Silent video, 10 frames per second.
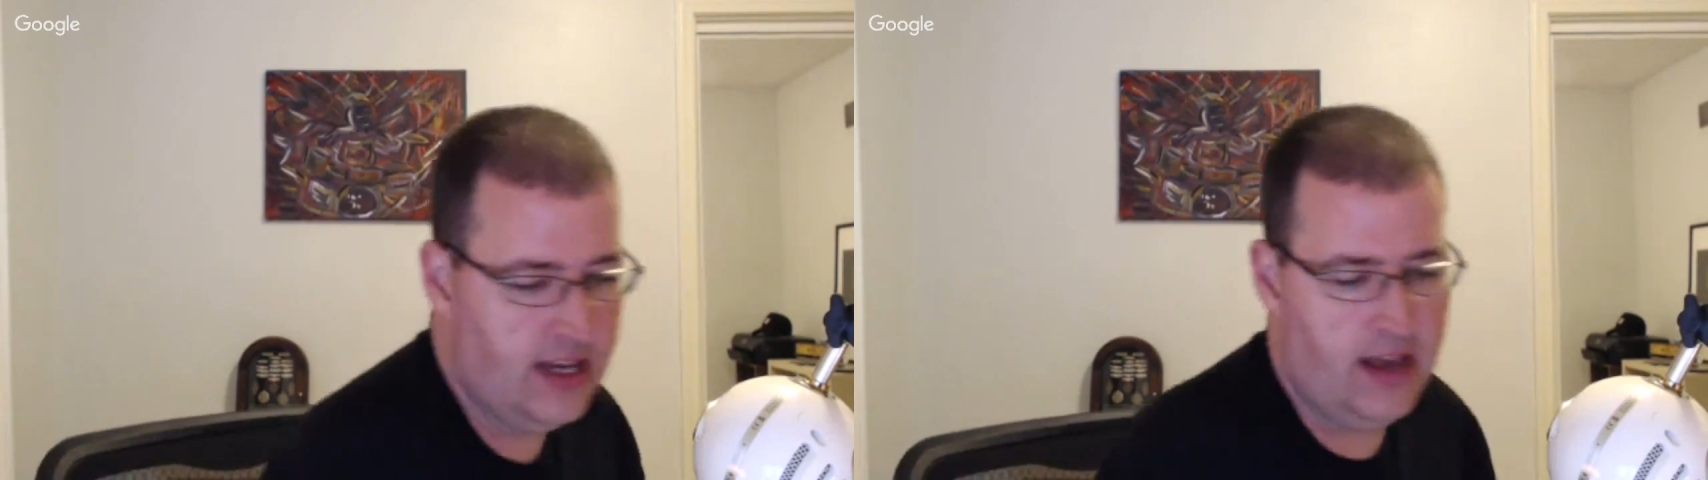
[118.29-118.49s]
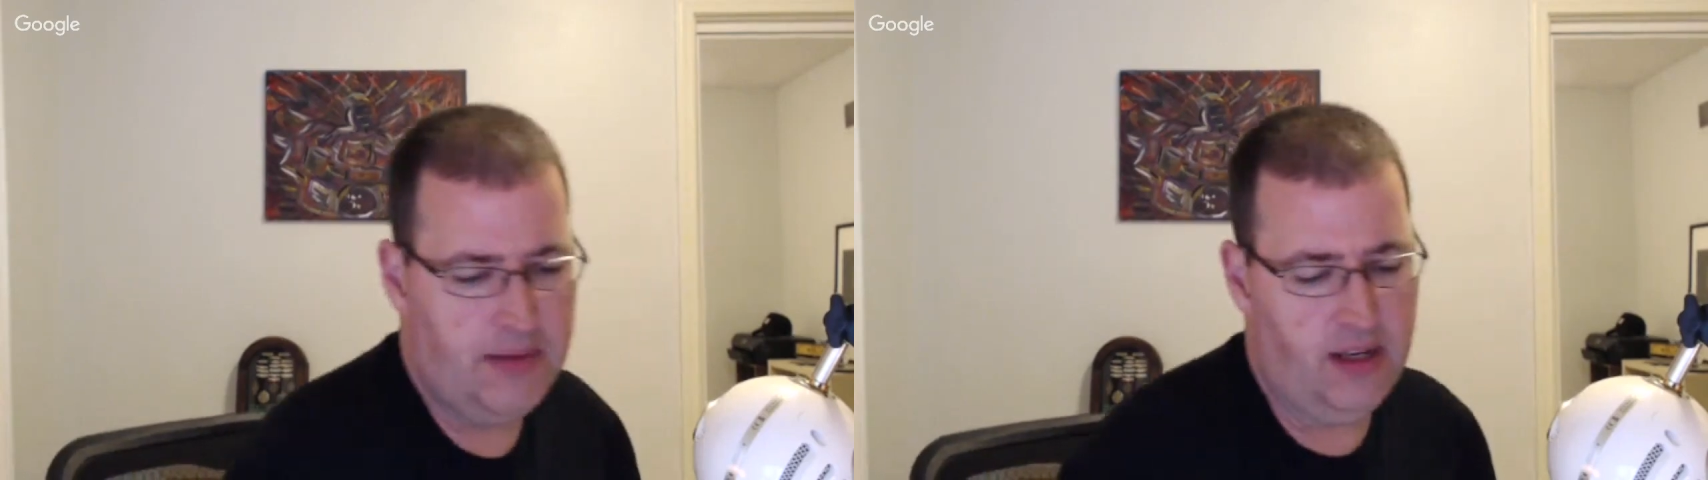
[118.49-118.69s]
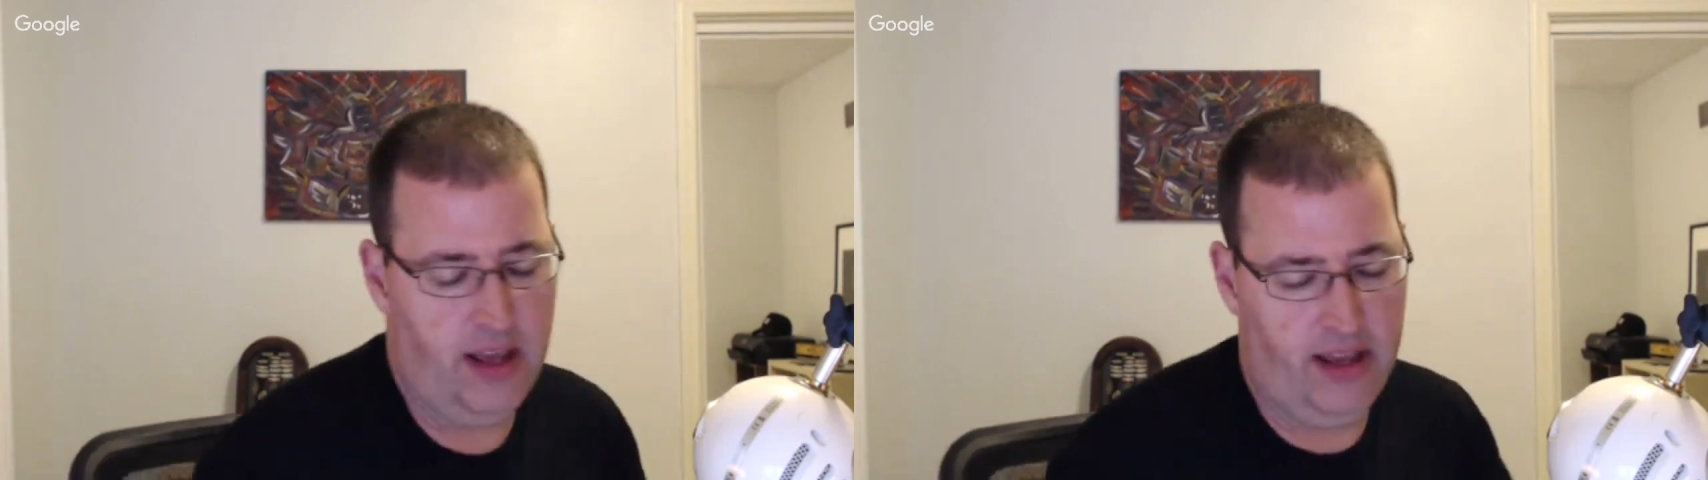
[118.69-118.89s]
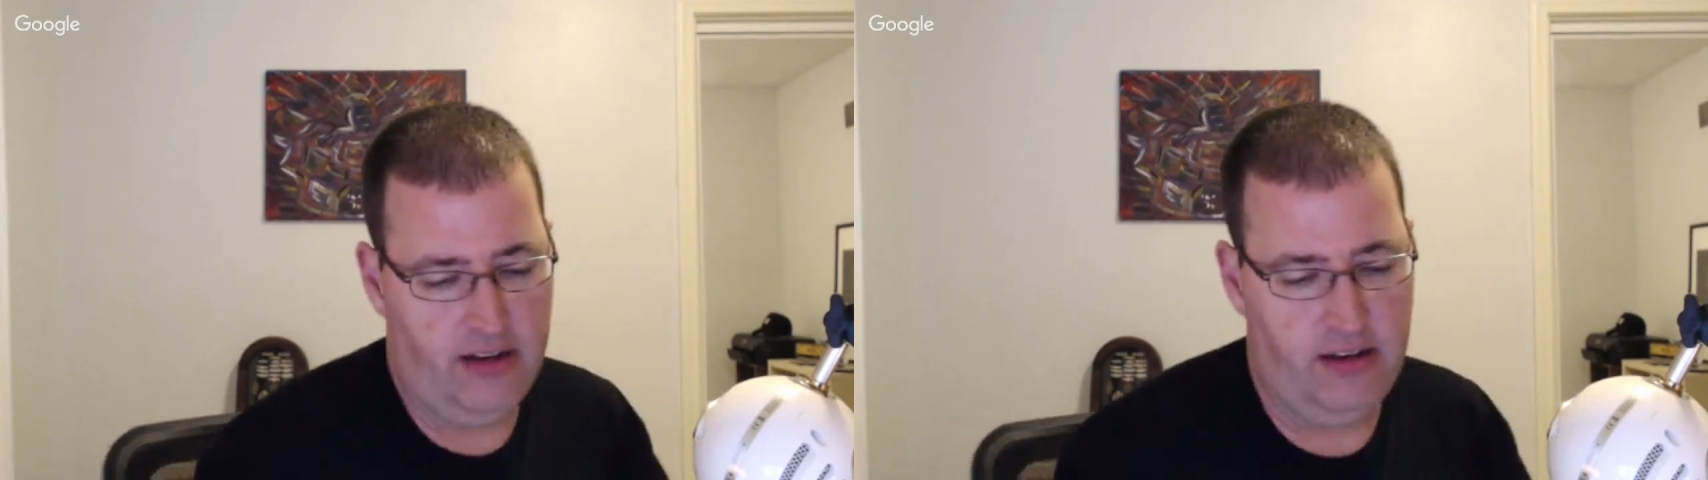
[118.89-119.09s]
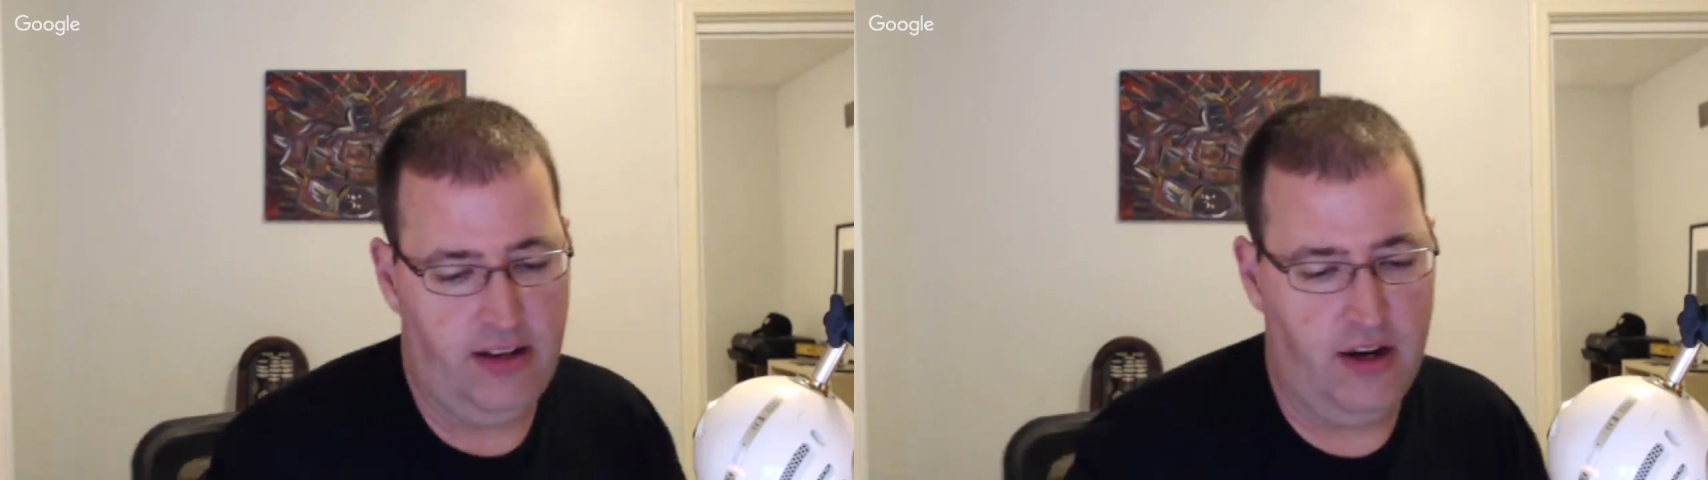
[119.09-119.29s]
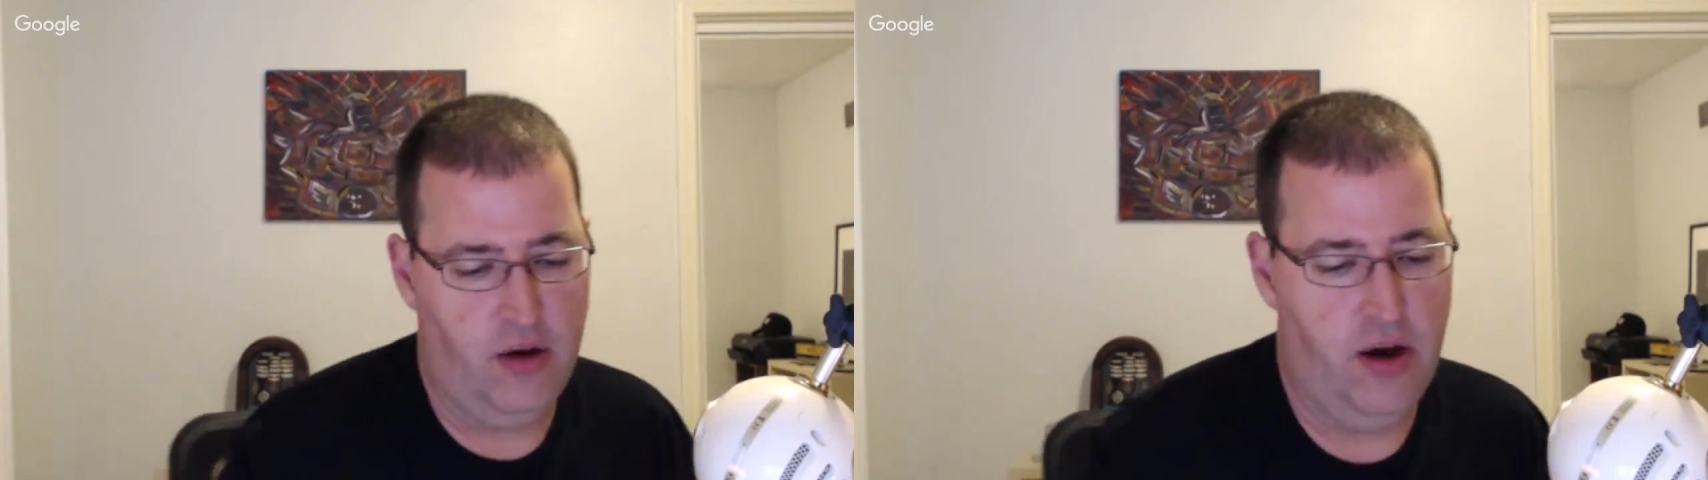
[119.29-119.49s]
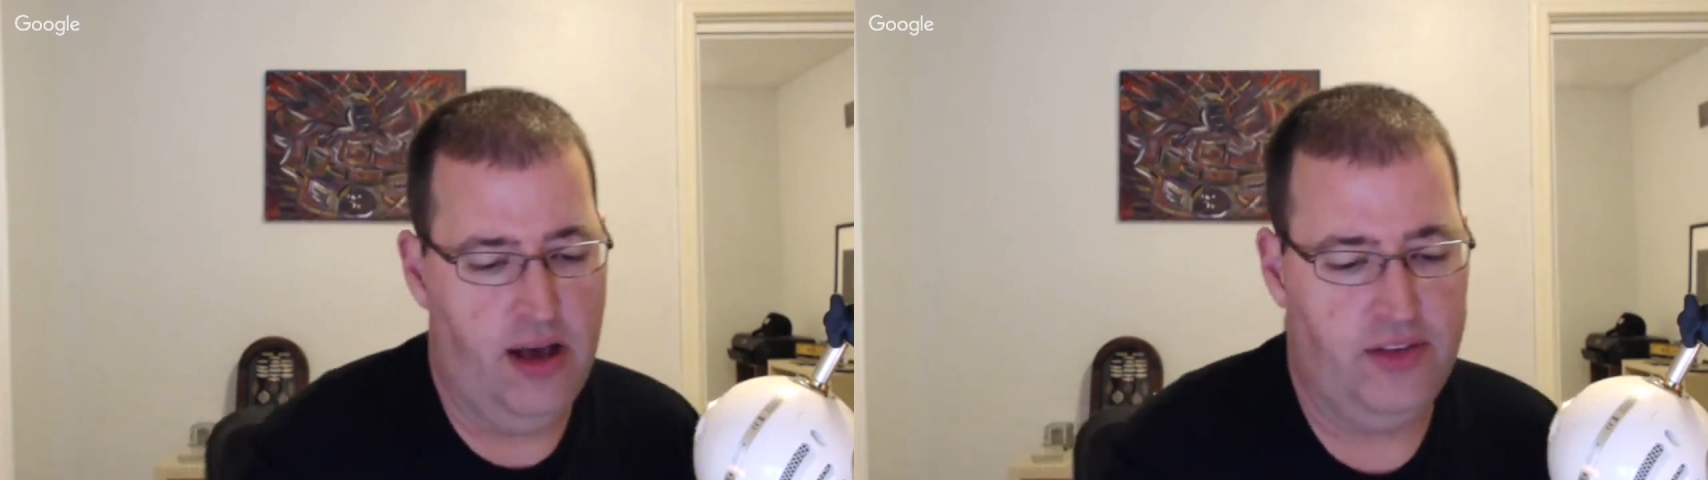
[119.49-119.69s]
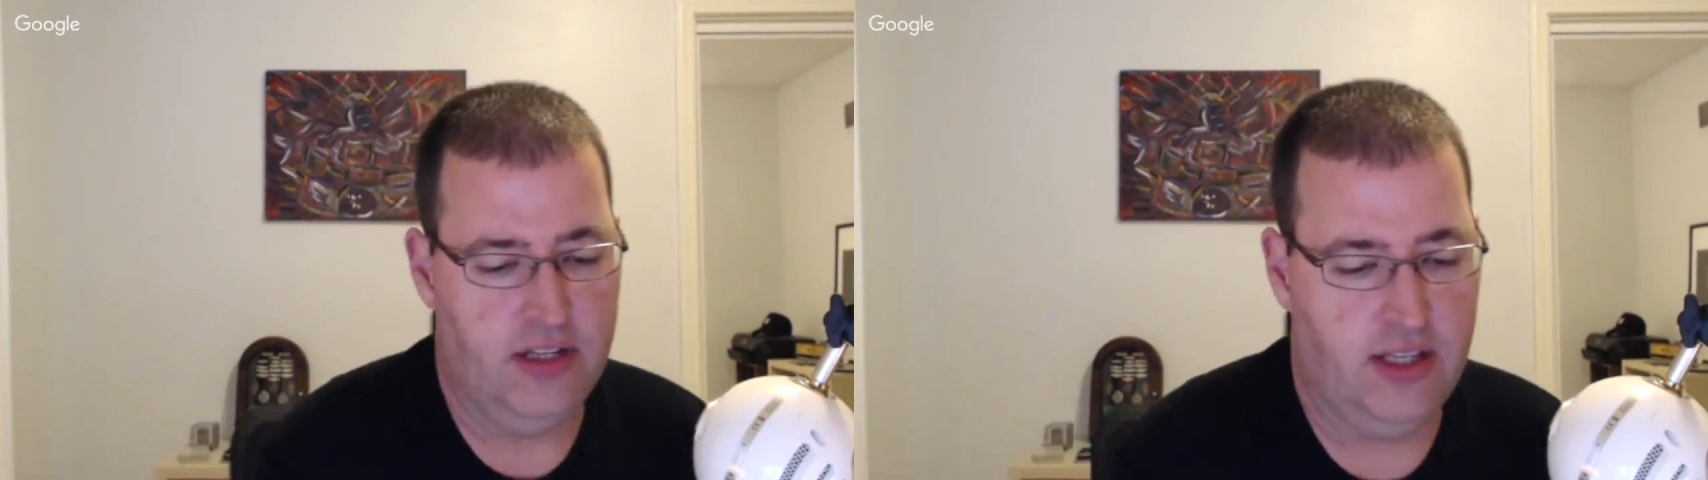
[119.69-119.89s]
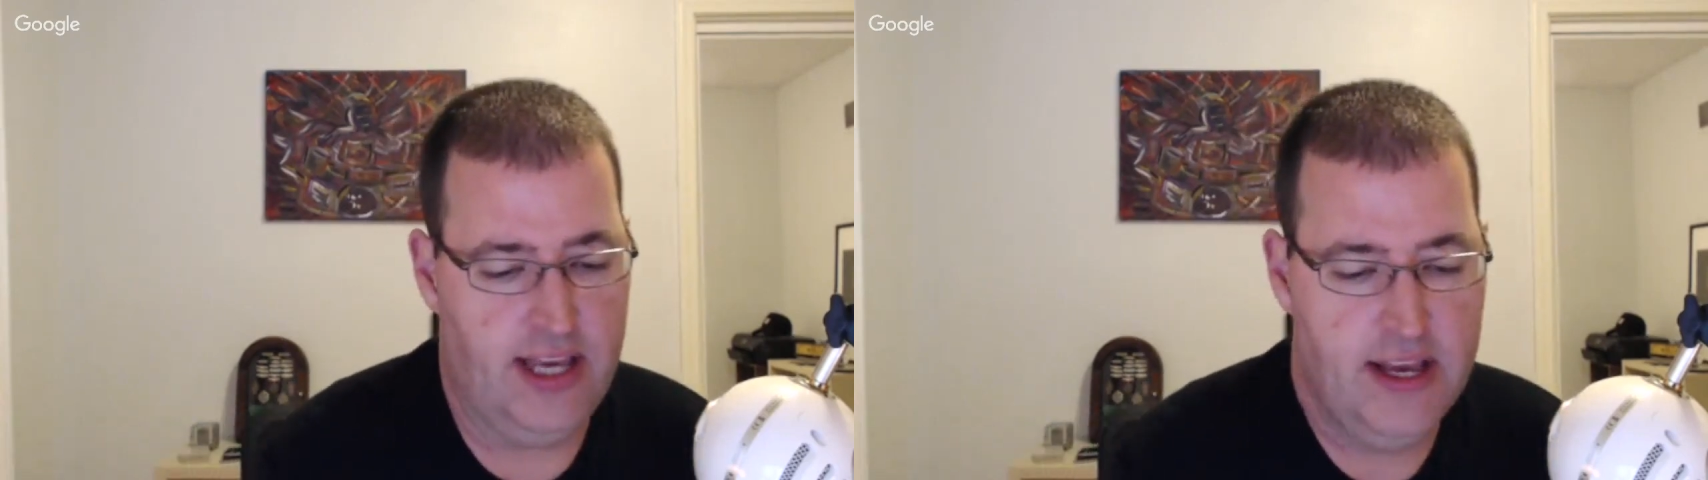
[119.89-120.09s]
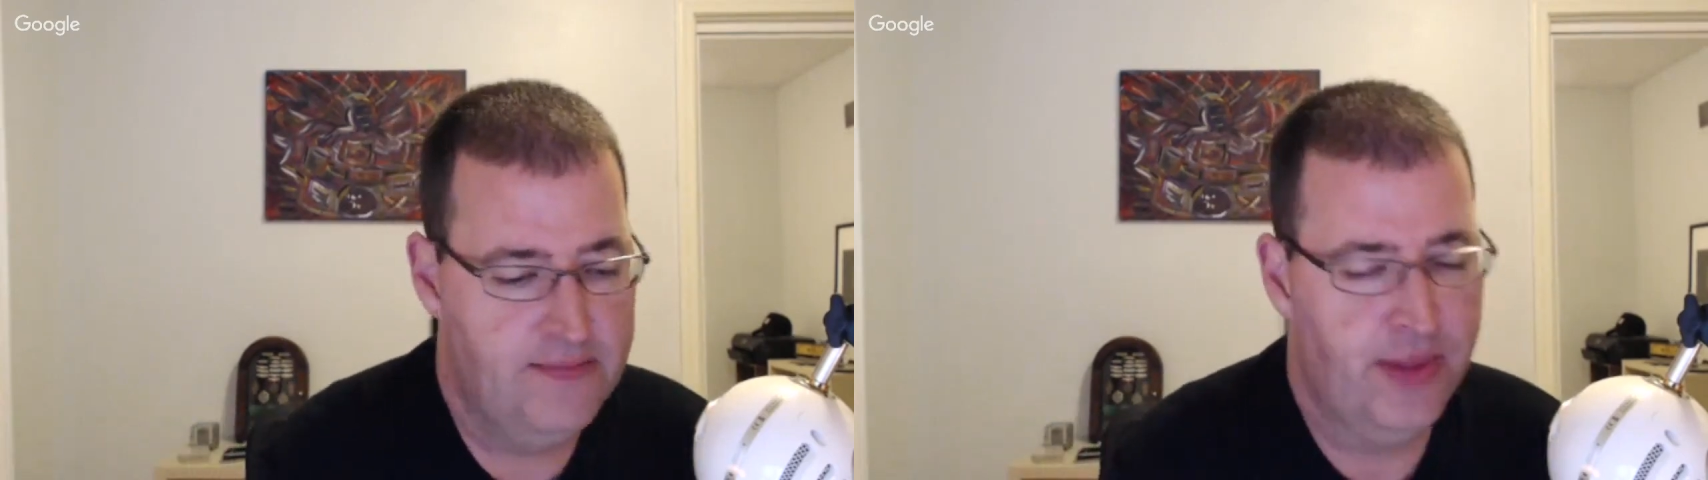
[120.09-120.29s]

and obviously,